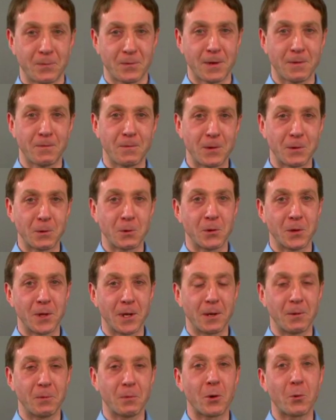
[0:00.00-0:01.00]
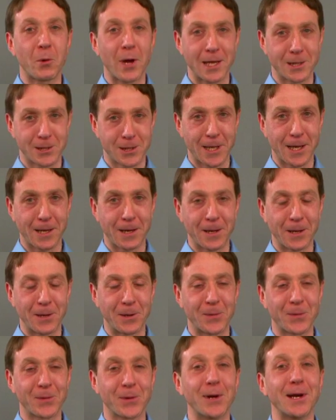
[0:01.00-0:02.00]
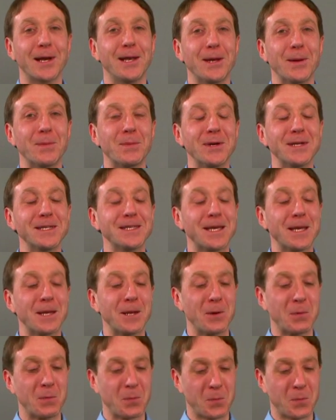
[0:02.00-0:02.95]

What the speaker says: If you could arrange that, I'd greatly appreciate it.